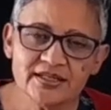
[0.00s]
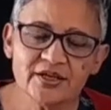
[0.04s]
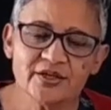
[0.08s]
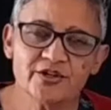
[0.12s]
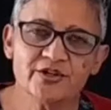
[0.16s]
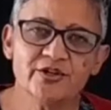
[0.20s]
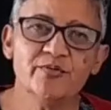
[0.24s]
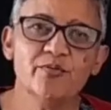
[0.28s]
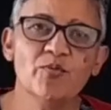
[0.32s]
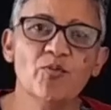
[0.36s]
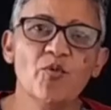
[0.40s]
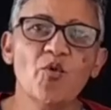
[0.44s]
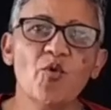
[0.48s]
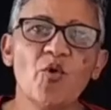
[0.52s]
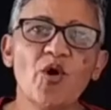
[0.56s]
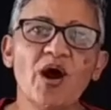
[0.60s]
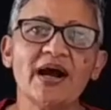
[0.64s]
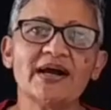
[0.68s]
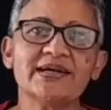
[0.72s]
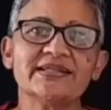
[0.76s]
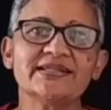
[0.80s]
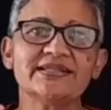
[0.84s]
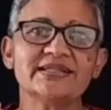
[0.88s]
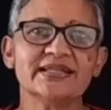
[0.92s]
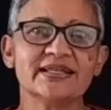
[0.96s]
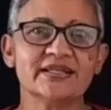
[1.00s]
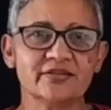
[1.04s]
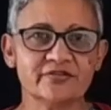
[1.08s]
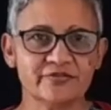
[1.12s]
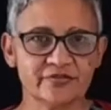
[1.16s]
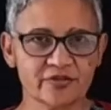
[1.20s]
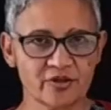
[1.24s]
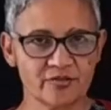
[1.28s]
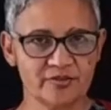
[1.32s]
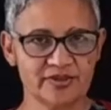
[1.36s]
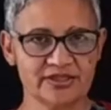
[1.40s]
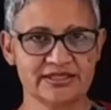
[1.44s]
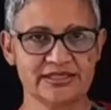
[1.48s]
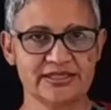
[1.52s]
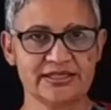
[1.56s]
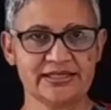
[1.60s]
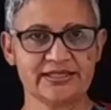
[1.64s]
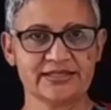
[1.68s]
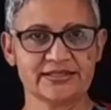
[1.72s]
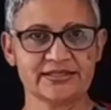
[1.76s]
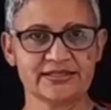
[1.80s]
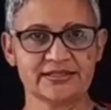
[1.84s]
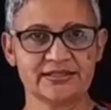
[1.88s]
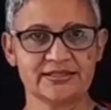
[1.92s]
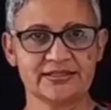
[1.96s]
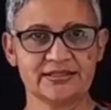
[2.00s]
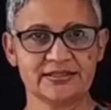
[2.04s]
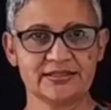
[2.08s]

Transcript: the more I take from a text.